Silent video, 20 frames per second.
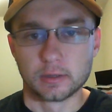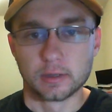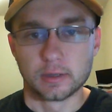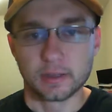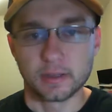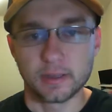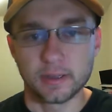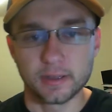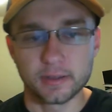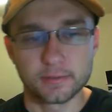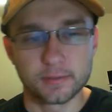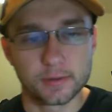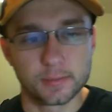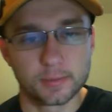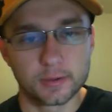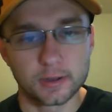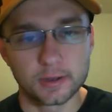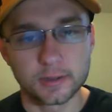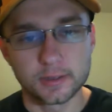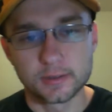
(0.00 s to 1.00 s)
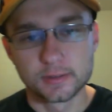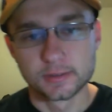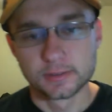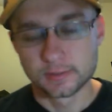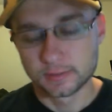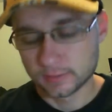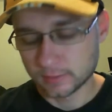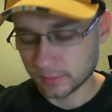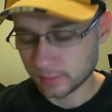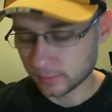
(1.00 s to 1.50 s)
Hey everybody,
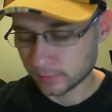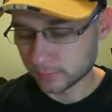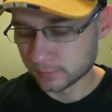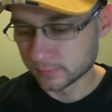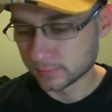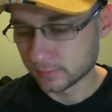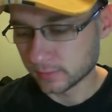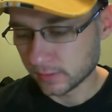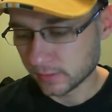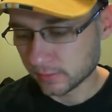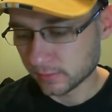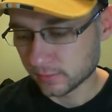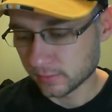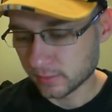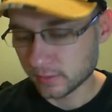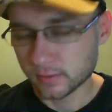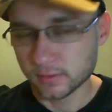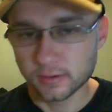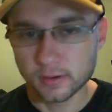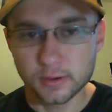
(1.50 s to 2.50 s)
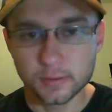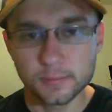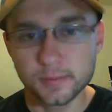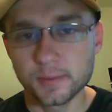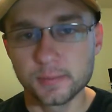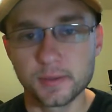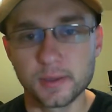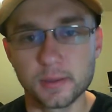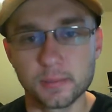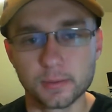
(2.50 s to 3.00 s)
so there are going to
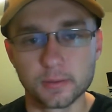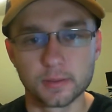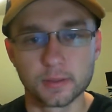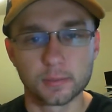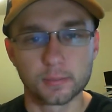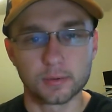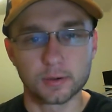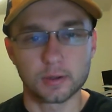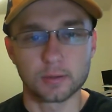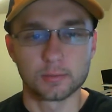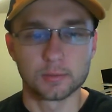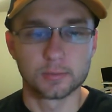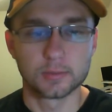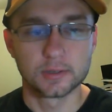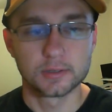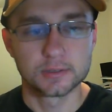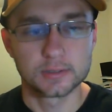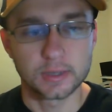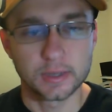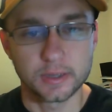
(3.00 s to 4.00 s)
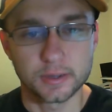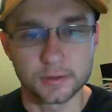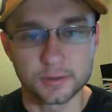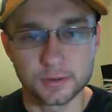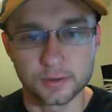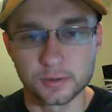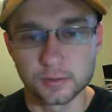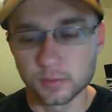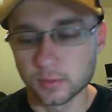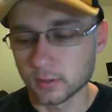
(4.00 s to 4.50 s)
be people that probably say it's
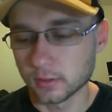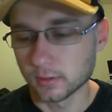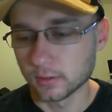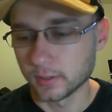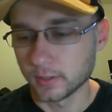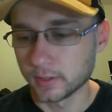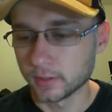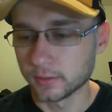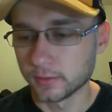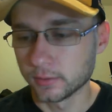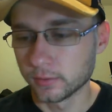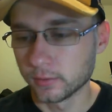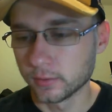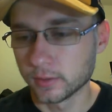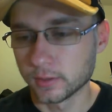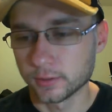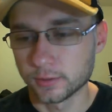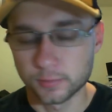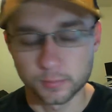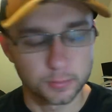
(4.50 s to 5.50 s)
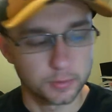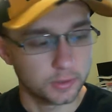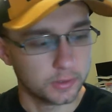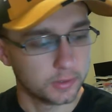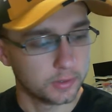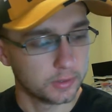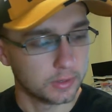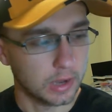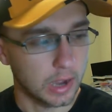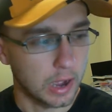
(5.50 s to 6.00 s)
too early to do this,
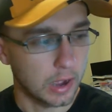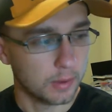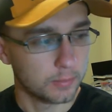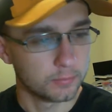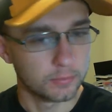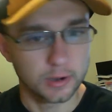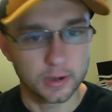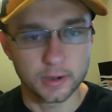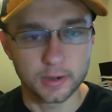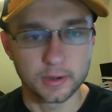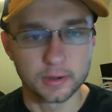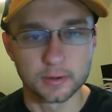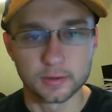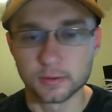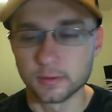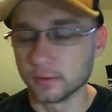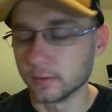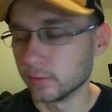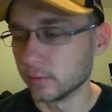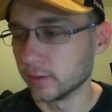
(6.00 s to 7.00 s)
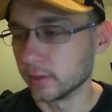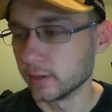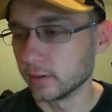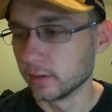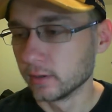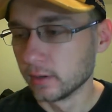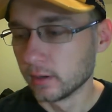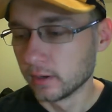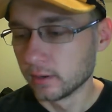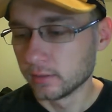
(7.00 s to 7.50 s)
but I'm ready to do it.
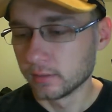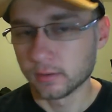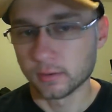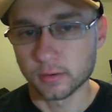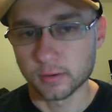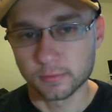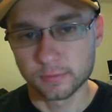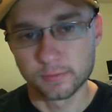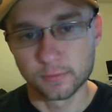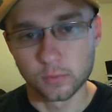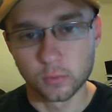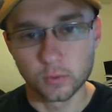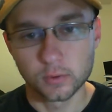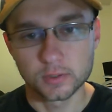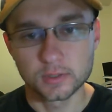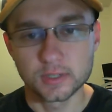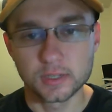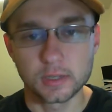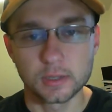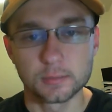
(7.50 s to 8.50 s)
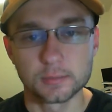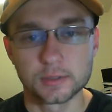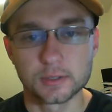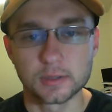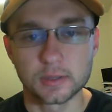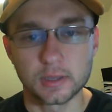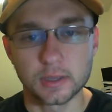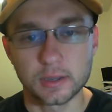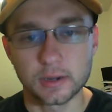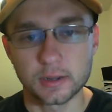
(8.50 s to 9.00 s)
There are four teams in
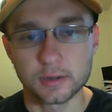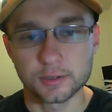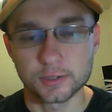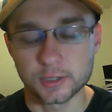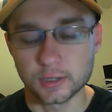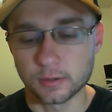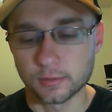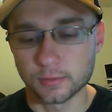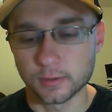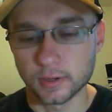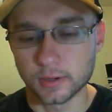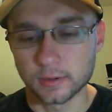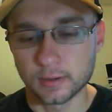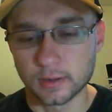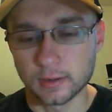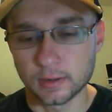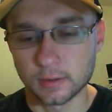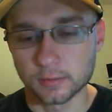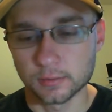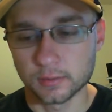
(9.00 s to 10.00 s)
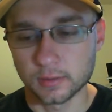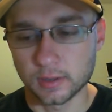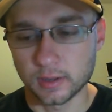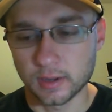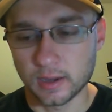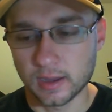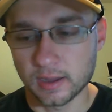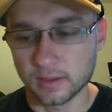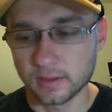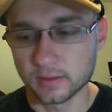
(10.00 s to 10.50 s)
the NHL right now
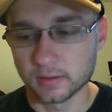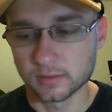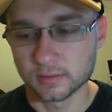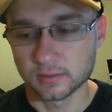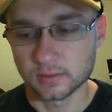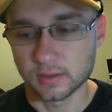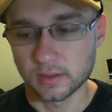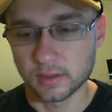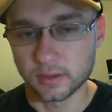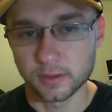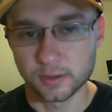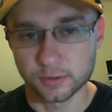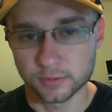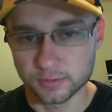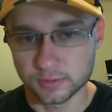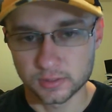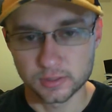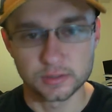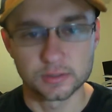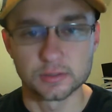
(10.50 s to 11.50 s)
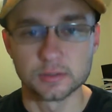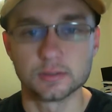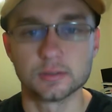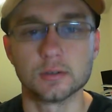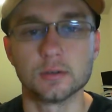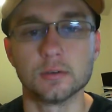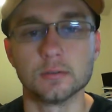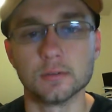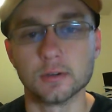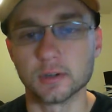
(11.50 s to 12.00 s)
that I can say your season's
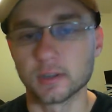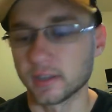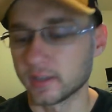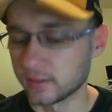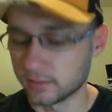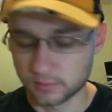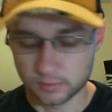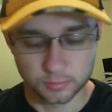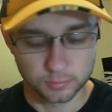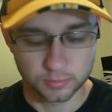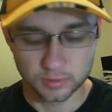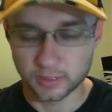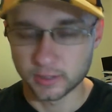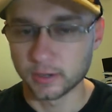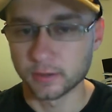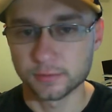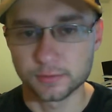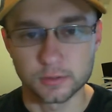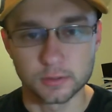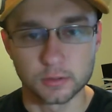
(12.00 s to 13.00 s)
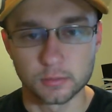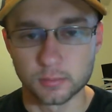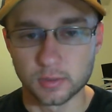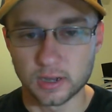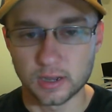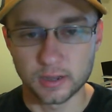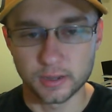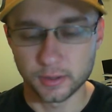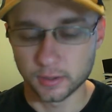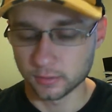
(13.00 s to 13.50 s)
over. Kiss the playoffs
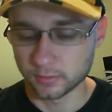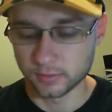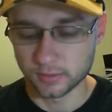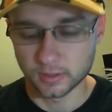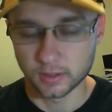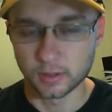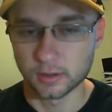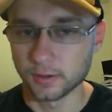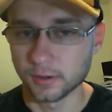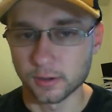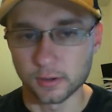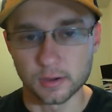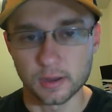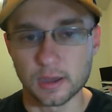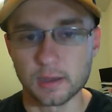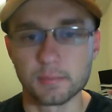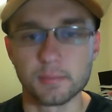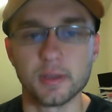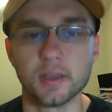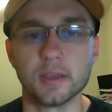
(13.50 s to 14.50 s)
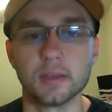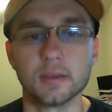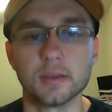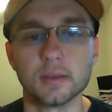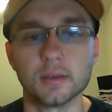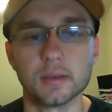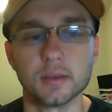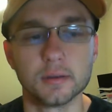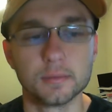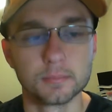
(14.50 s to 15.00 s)
goodbye, you're done, you're not
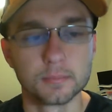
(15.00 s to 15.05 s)
making it.